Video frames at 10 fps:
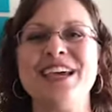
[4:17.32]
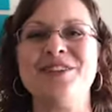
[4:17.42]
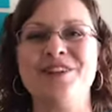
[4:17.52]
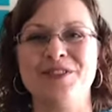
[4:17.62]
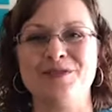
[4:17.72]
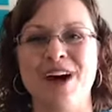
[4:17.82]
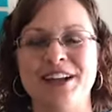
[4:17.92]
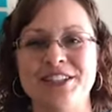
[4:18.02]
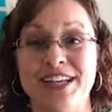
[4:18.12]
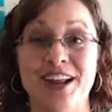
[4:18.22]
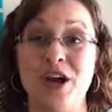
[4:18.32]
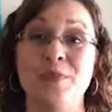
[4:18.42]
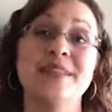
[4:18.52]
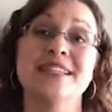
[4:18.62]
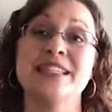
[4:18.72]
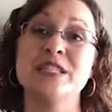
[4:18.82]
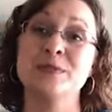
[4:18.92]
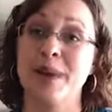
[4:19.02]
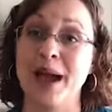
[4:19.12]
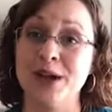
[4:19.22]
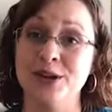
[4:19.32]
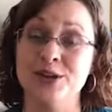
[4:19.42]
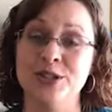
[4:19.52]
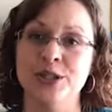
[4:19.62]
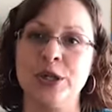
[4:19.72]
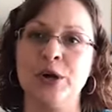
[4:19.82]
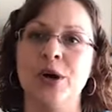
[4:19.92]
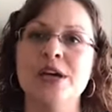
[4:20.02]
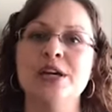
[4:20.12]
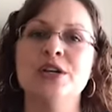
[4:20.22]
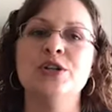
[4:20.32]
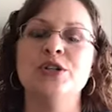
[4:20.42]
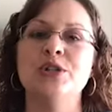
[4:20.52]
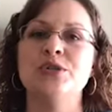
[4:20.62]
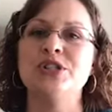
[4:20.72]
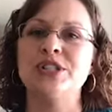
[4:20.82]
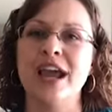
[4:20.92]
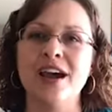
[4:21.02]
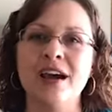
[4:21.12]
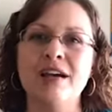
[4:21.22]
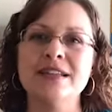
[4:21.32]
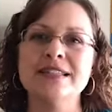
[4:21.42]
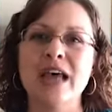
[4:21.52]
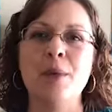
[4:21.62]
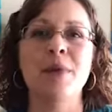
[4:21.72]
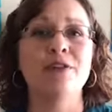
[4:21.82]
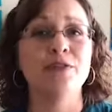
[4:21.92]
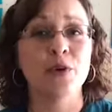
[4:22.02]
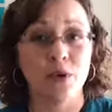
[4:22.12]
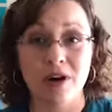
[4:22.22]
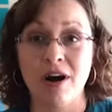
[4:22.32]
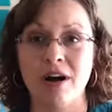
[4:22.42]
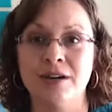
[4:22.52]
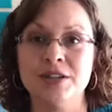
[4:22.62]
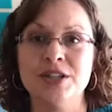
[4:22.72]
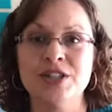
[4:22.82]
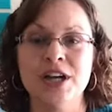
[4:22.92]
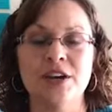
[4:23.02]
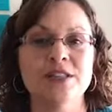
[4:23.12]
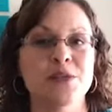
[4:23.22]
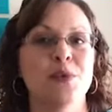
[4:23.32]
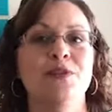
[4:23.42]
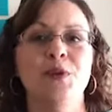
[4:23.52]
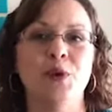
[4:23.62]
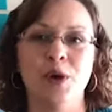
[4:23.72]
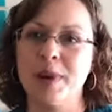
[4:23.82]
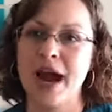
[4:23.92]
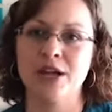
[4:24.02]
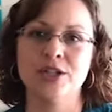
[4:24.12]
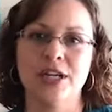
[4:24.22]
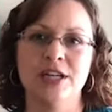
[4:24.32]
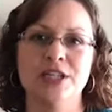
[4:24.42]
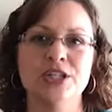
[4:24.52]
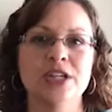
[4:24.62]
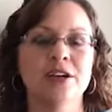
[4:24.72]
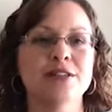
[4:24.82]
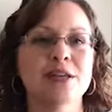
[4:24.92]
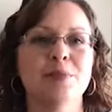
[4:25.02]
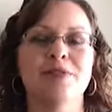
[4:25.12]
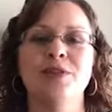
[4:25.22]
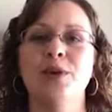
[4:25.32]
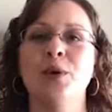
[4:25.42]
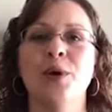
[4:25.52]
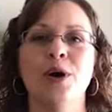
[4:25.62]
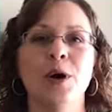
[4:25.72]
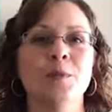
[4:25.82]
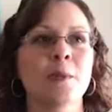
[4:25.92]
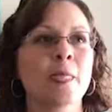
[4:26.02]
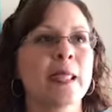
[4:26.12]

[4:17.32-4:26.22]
Thank you all for watching. I hope this inspires you to share some of your heart, to share some of your passion, to share some of your